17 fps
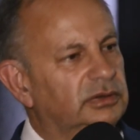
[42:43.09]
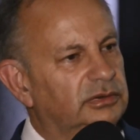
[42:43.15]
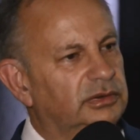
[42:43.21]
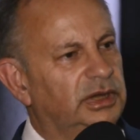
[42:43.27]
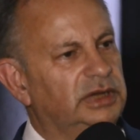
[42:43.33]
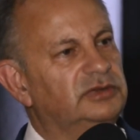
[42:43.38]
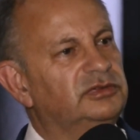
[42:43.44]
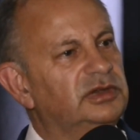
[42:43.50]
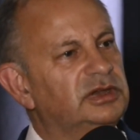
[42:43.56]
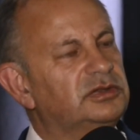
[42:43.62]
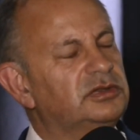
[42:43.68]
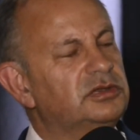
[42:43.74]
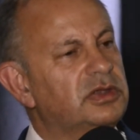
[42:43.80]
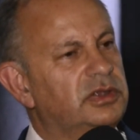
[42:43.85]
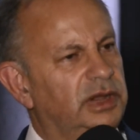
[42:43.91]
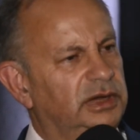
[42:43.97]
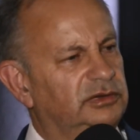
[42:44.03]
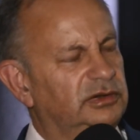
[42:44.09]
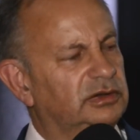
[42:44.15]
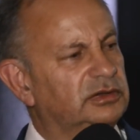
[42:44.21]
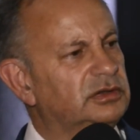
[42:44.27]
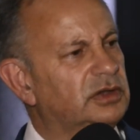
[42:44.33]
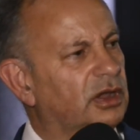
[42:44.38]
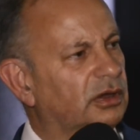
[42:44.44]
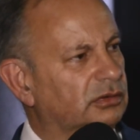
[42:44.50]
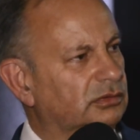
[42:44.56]
they did, they did
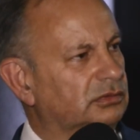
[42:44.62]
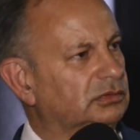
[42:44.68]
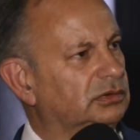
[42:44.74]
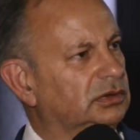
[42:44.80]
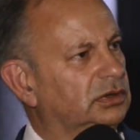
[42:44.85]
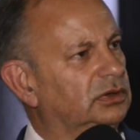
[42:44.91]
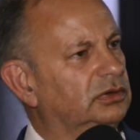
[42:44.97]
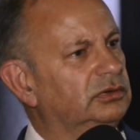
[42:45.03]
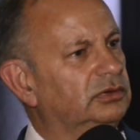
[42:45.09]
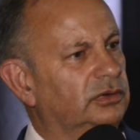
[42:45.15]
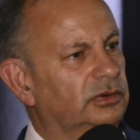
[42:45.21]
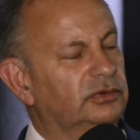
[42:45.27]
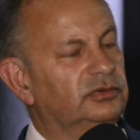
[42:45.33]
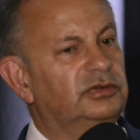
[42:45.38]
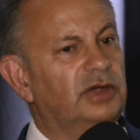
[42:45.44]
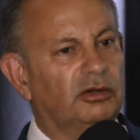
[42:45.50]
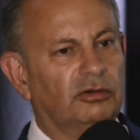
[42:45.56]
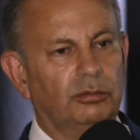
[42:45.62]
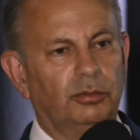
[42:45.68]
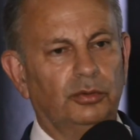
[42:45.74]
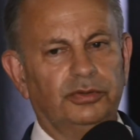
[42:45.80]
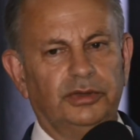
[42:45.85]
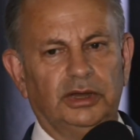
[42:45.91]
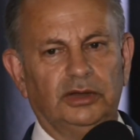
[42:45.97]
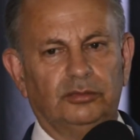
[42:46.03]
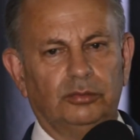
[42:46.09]
know that terrible
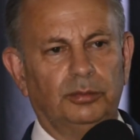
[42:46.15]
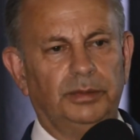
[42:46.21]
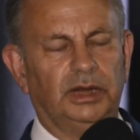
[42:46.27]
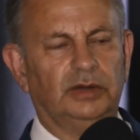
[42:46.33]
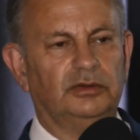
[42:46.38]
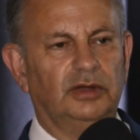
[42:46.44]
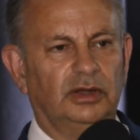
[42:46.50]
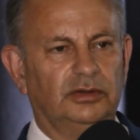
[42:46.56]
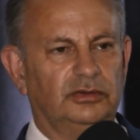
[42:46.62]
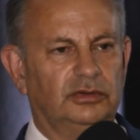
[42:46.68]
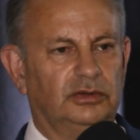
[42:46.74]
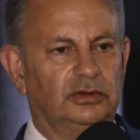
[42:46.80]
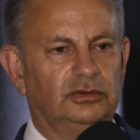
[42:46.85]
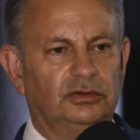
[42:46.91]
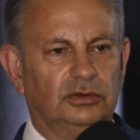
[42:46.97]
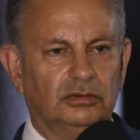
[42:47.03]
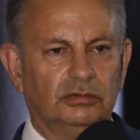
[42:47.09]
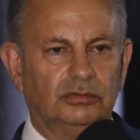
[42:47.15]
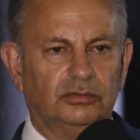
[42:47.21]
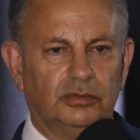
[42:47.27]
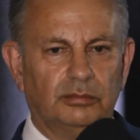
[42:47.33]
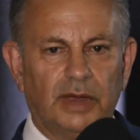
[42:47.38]
things were being done to the Jews,